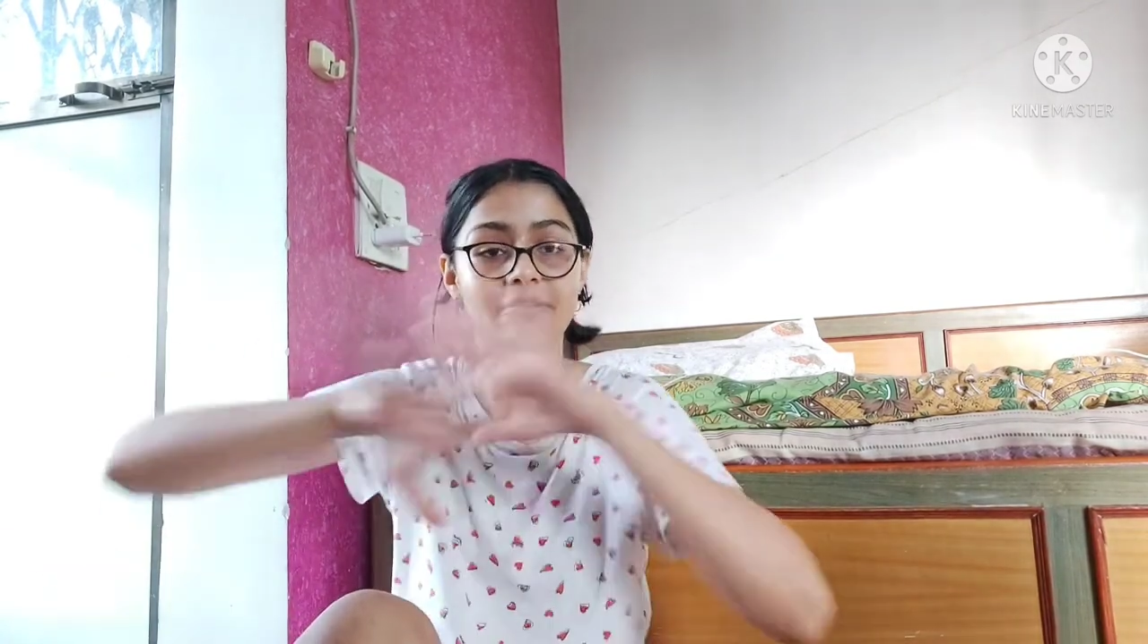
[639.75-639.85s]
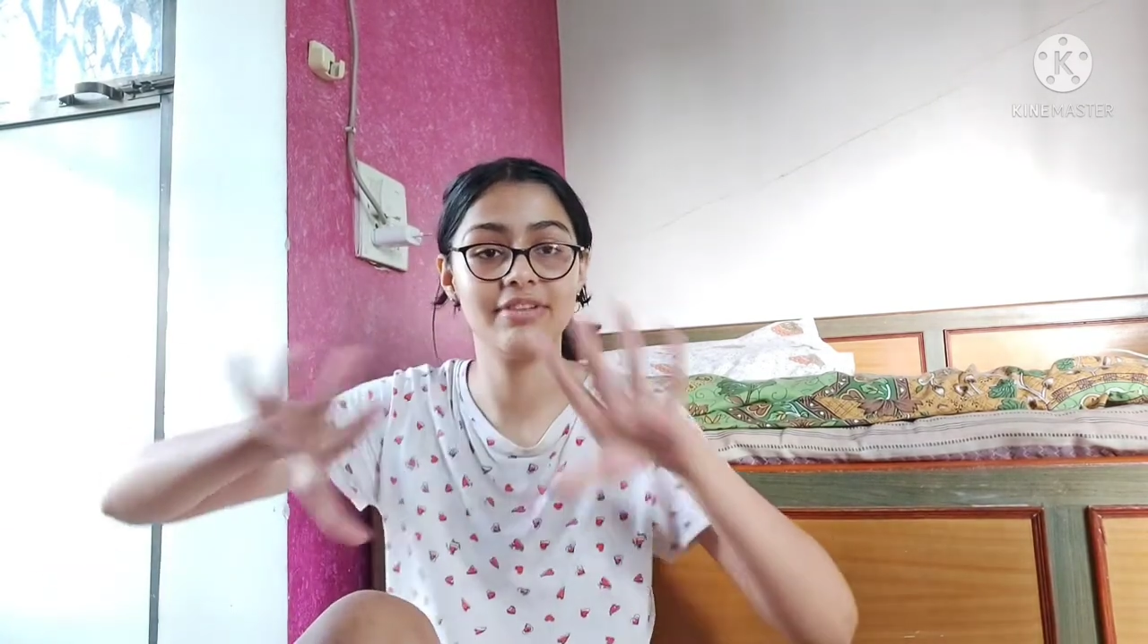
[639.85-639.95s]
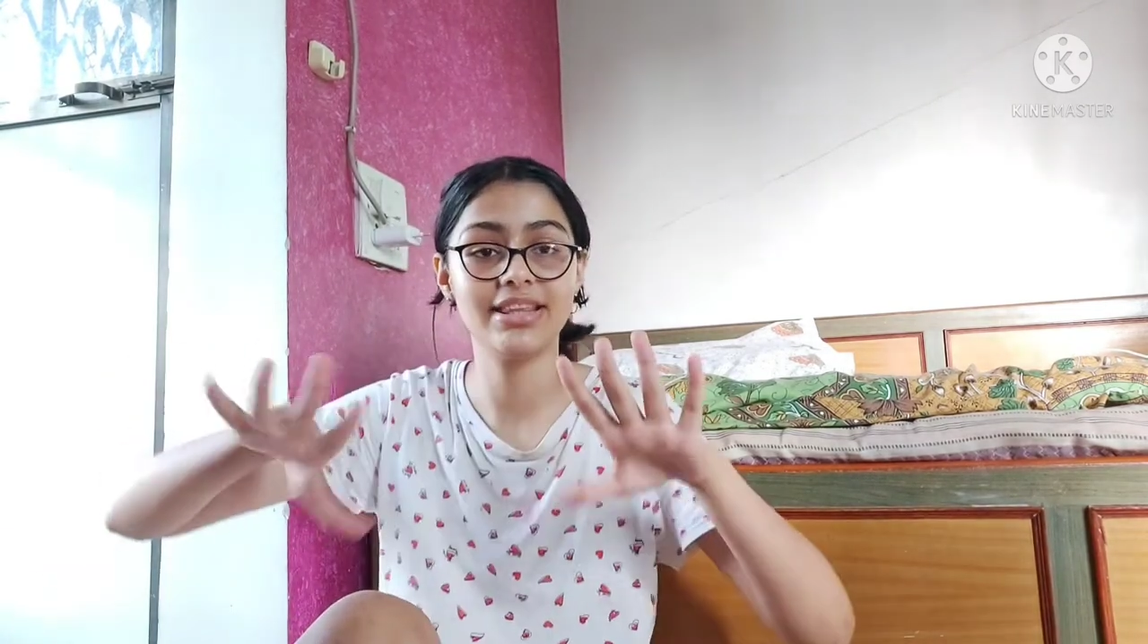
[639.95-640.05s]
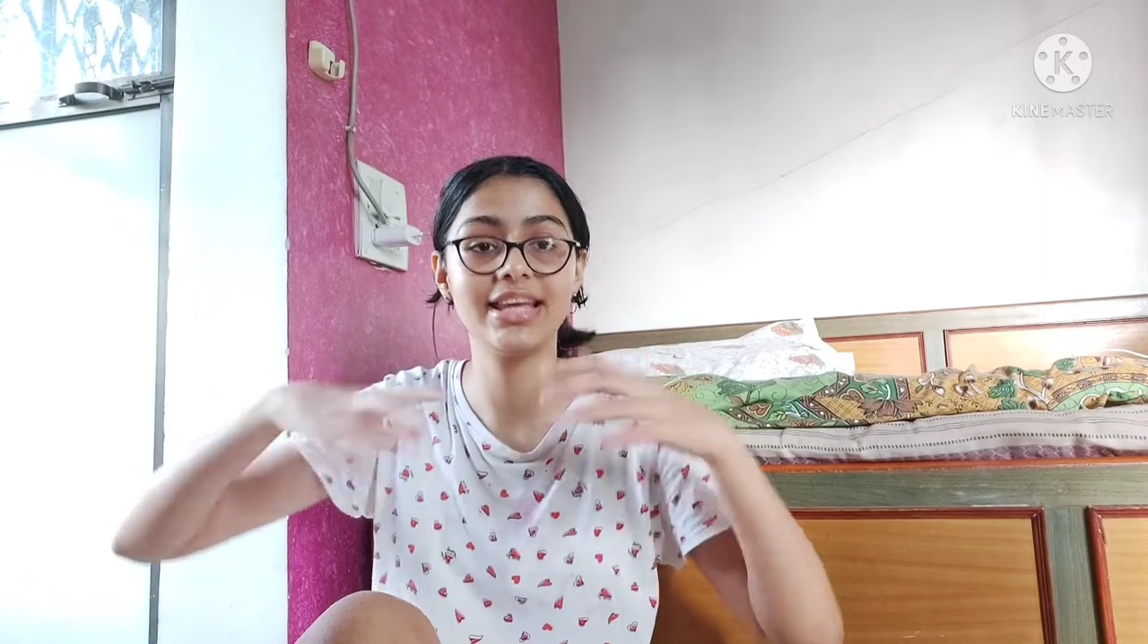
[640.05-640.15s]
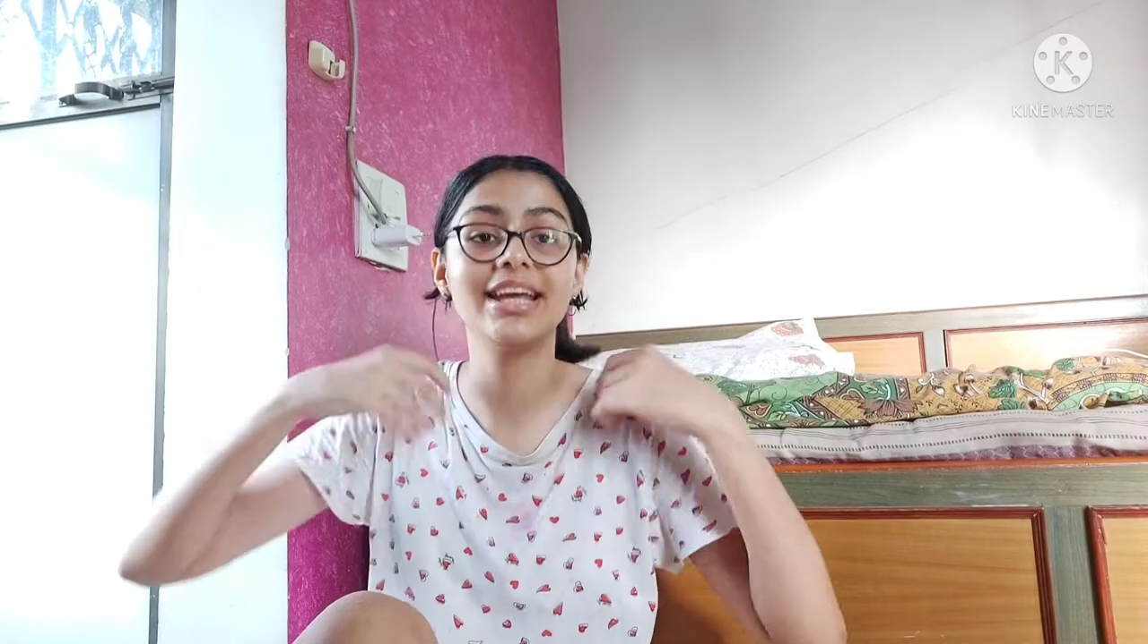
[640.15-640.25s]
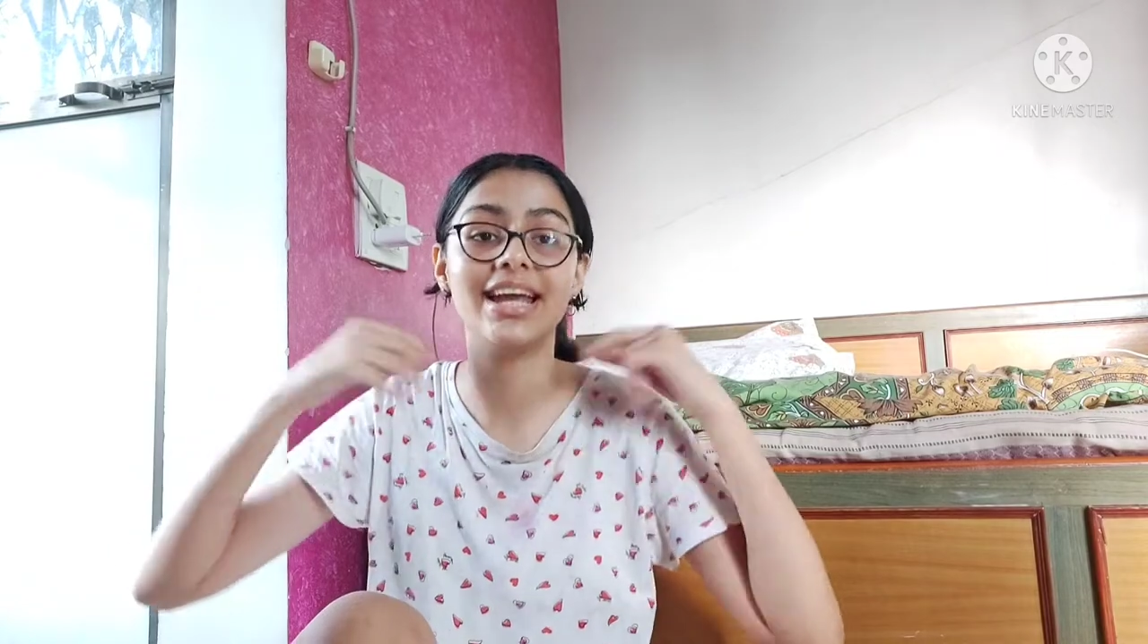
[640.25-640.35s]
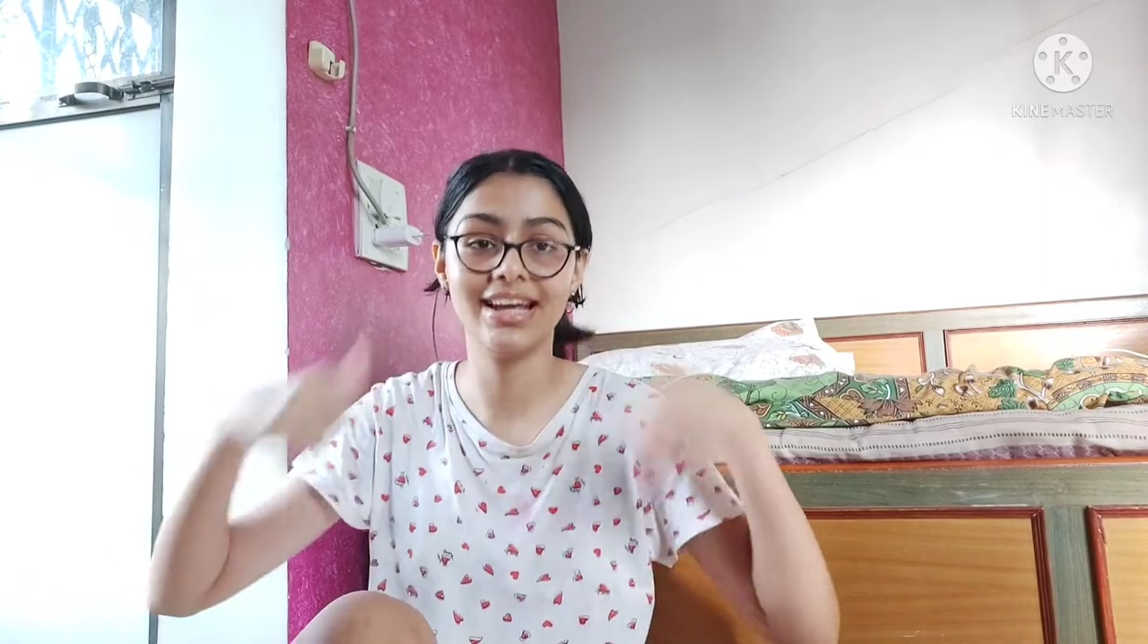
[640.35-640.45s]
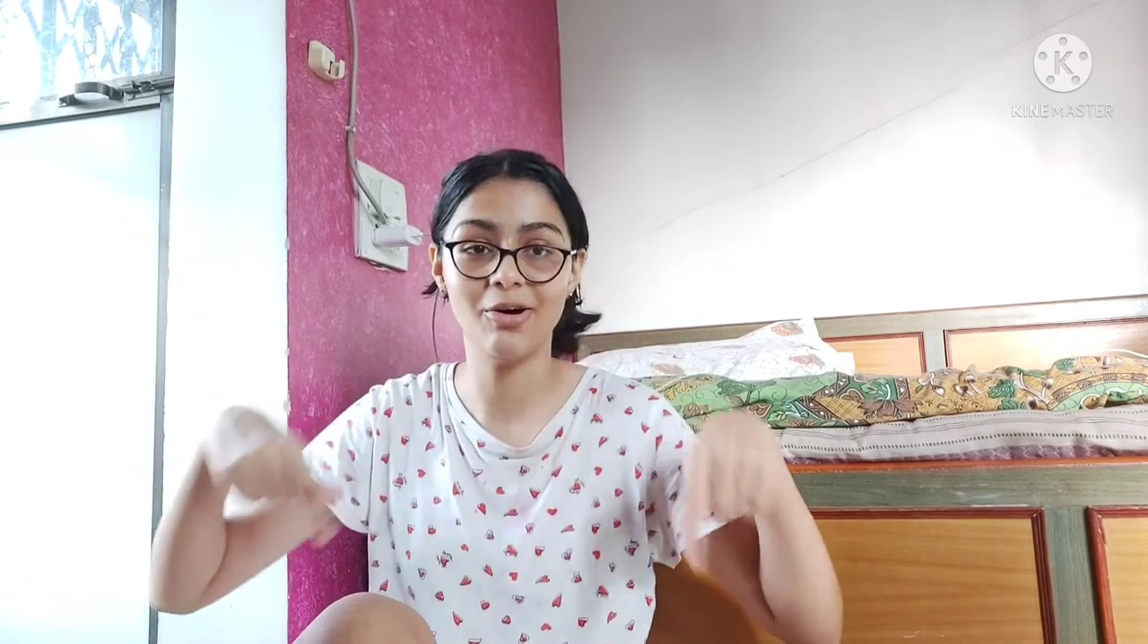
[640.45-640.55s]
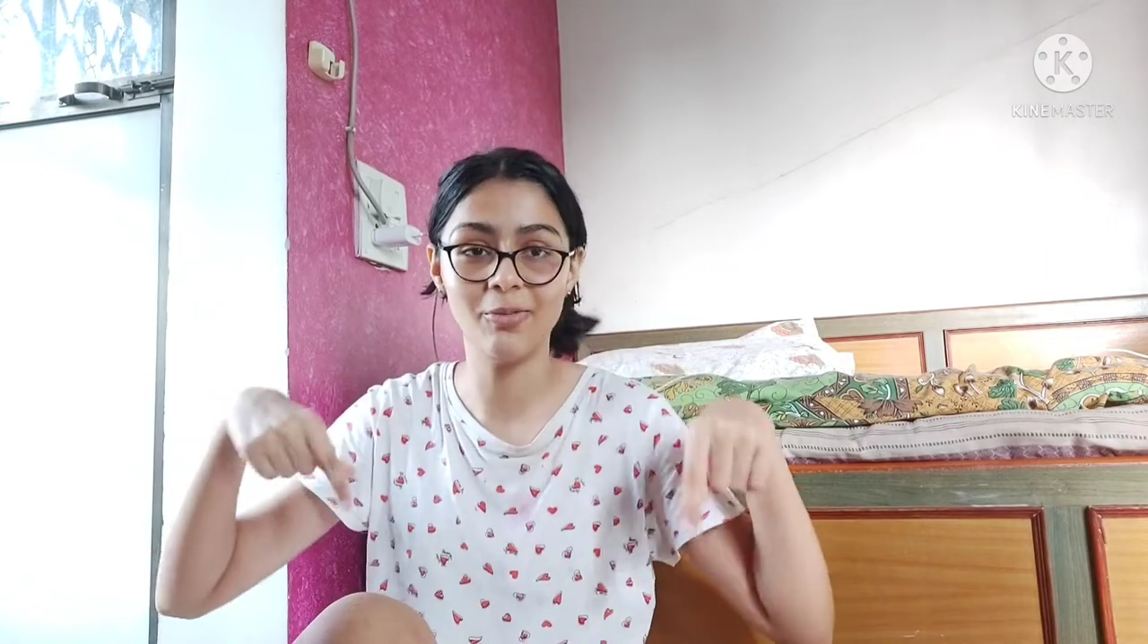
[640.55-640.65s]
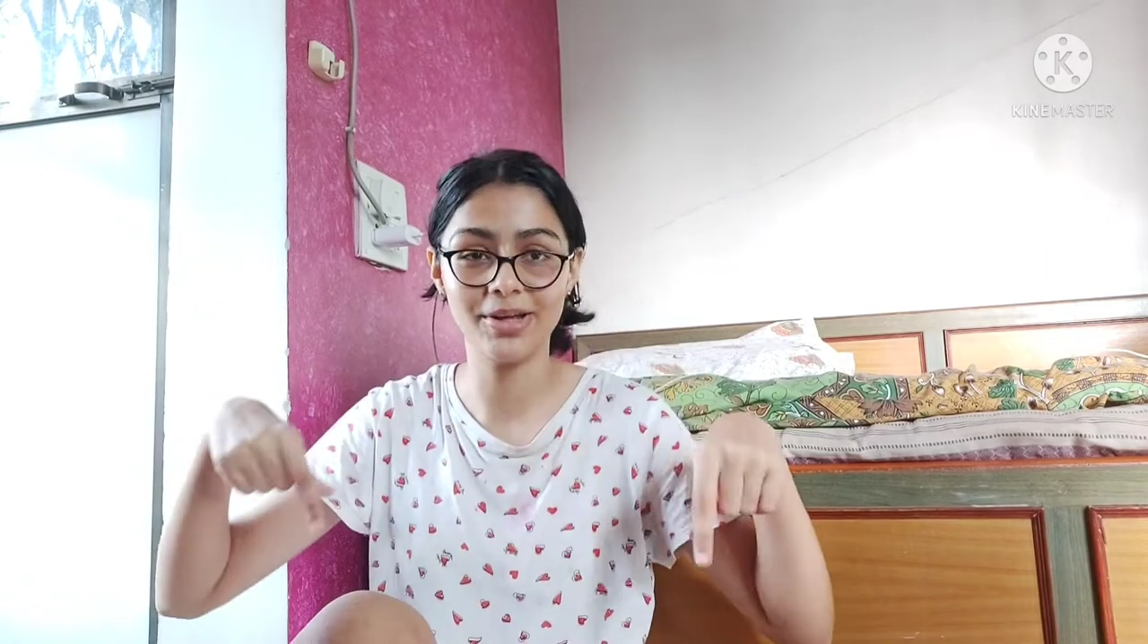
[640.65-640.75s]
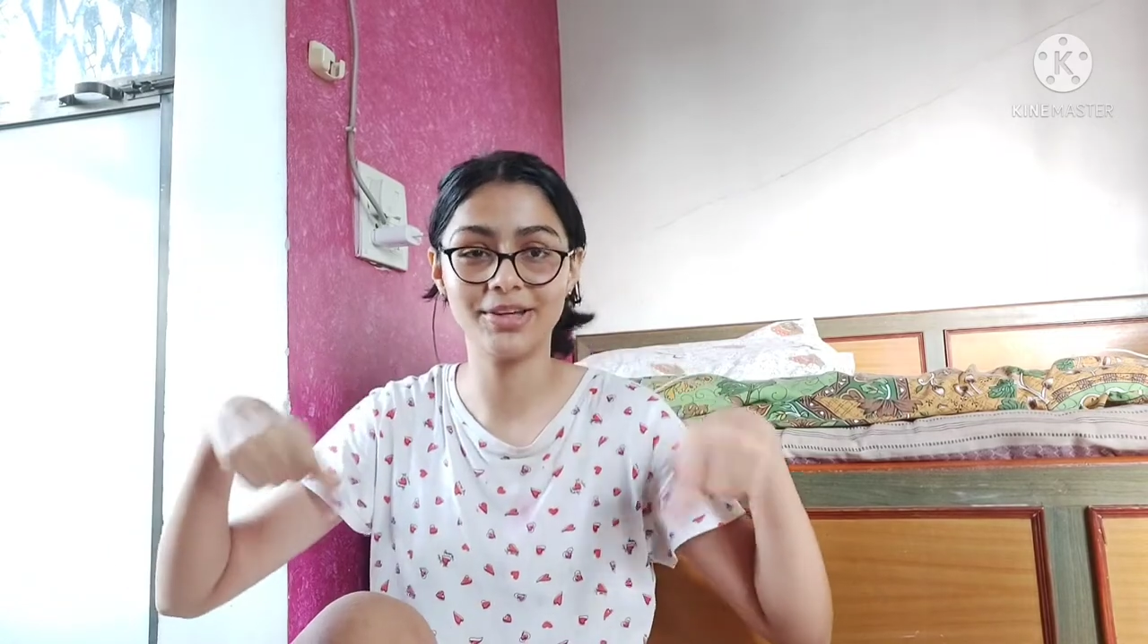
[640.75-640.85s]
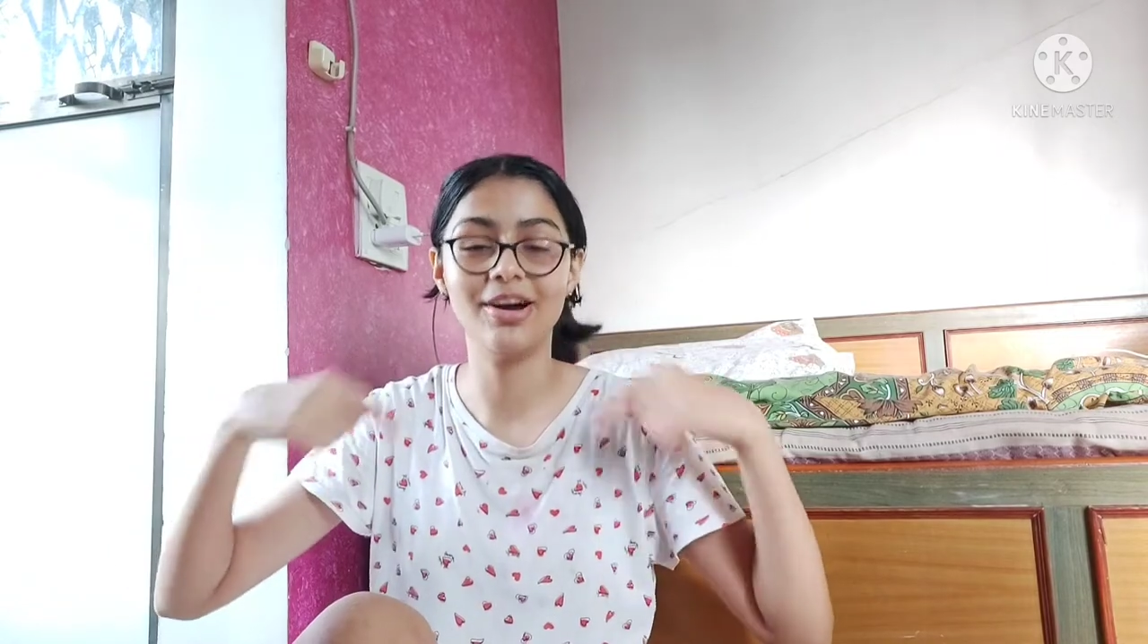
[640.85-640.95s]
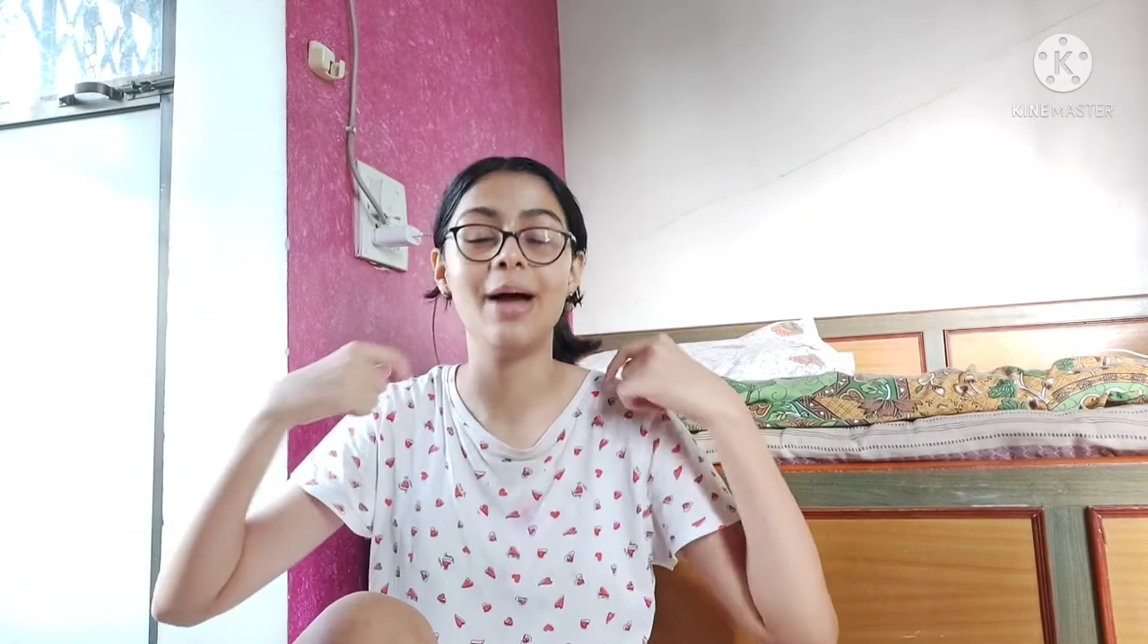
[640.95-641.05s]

everything over here.